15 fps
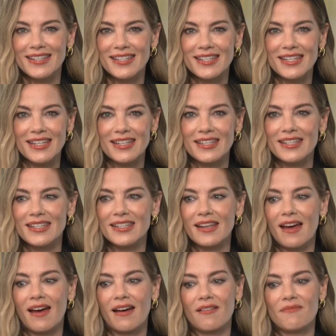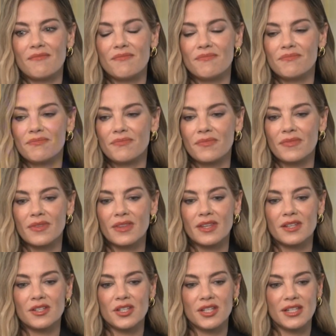she's
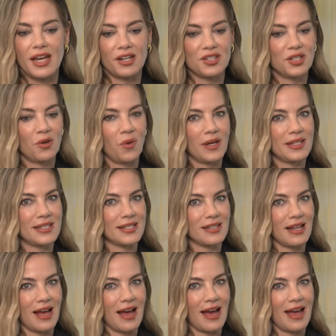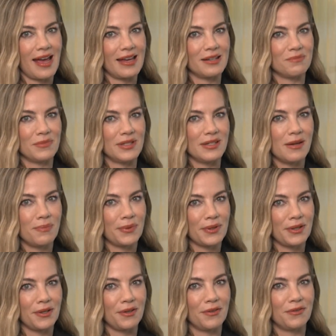actually quite sly and
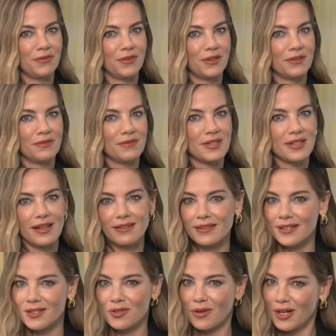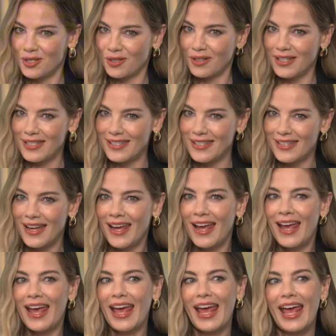manipulative and slightly treacherous.
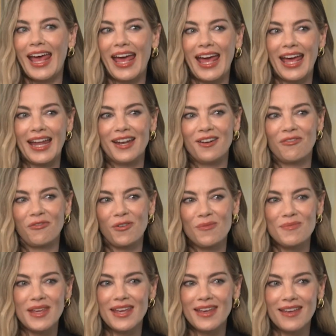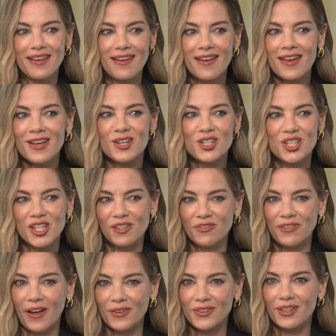And for me, she
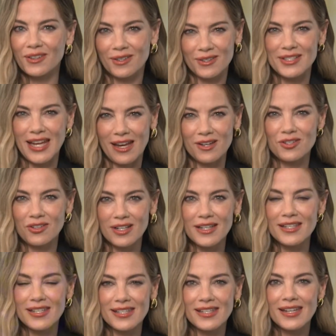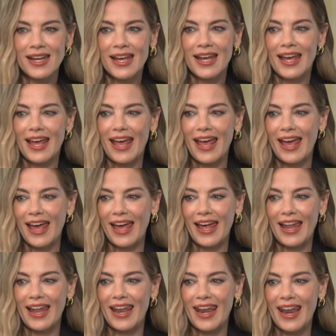felt a little dangerous.
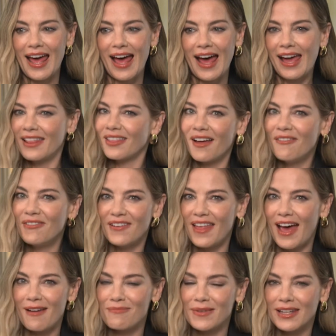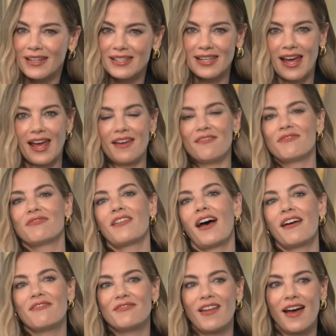And I loved that because I've
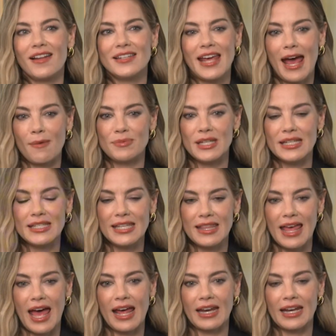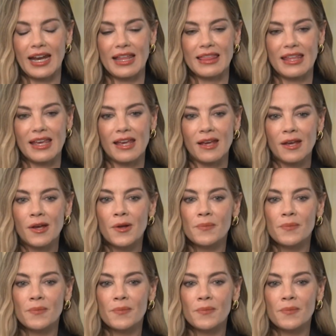not tapped into that. And I think